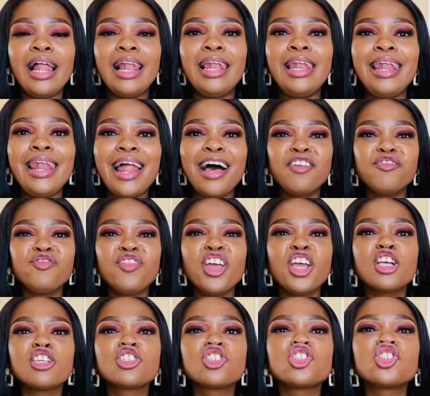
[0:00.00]

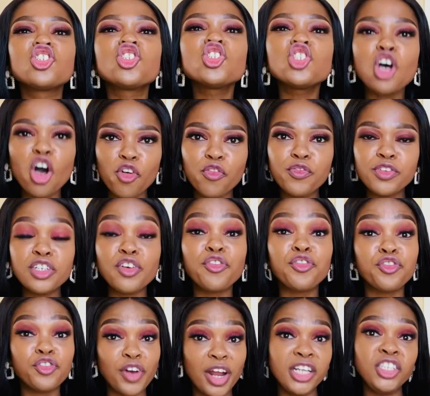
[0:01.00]
loving, soft
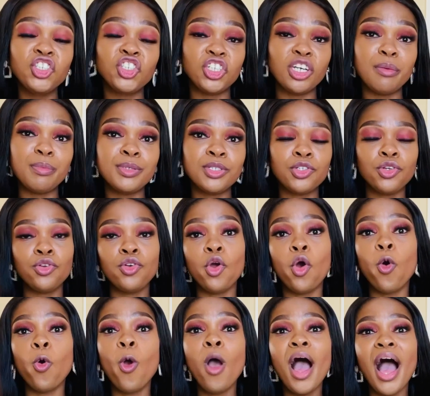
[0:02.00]
friendships. You know,